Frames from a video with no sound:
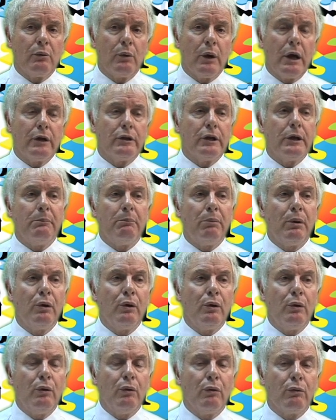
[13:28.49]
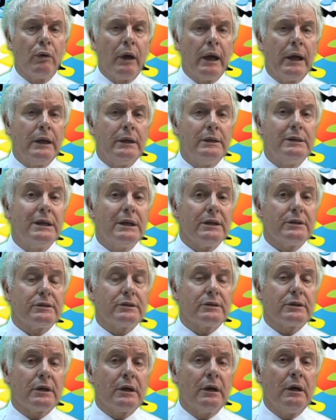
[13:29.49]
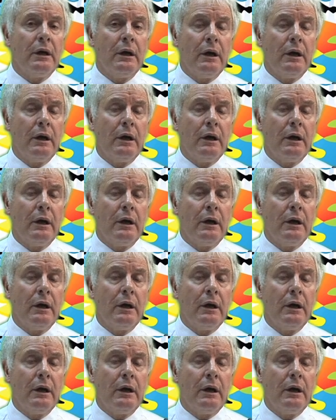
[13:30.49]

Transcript: where the Blu-ray disc